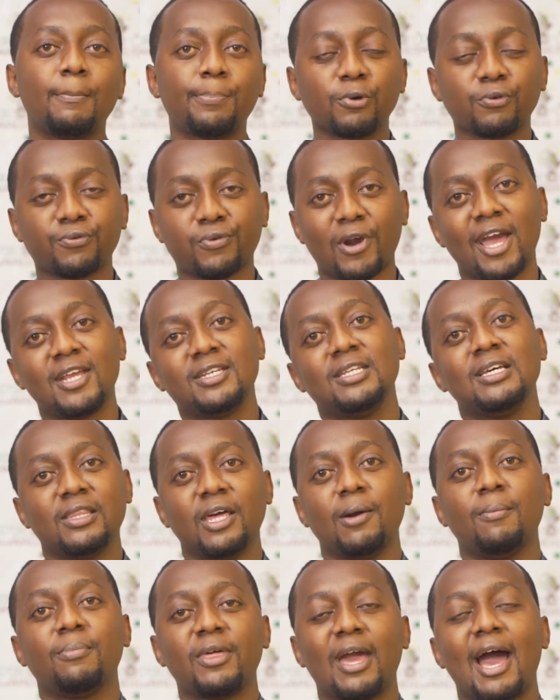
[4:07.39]
providing
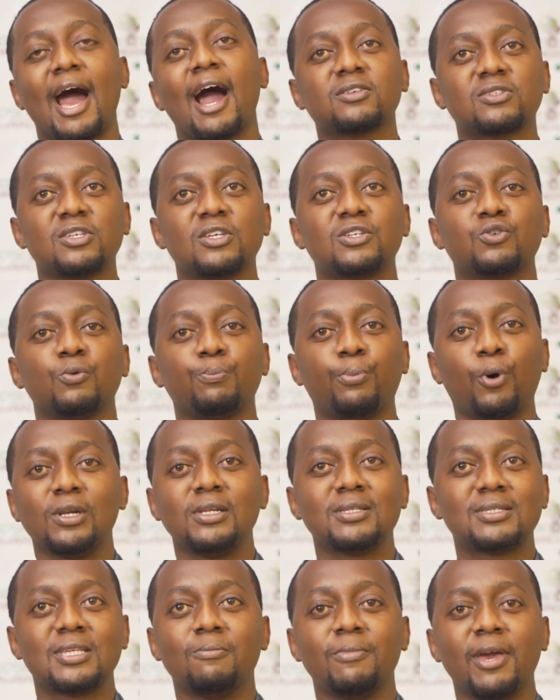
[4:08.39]
them the access to
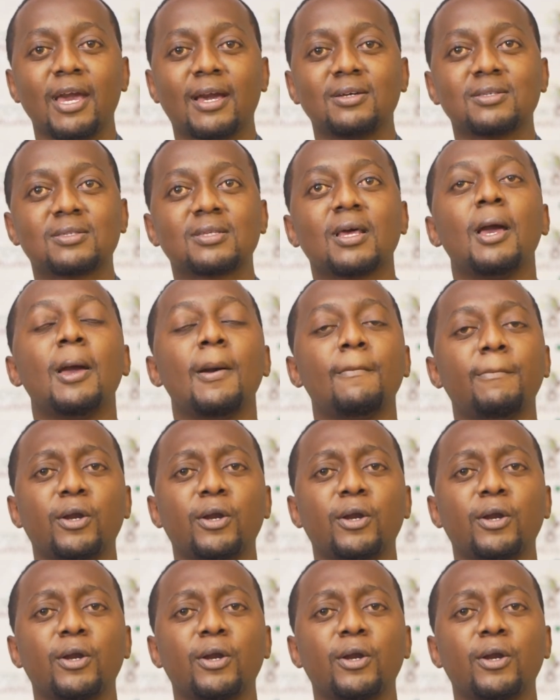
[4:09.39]
policymakers,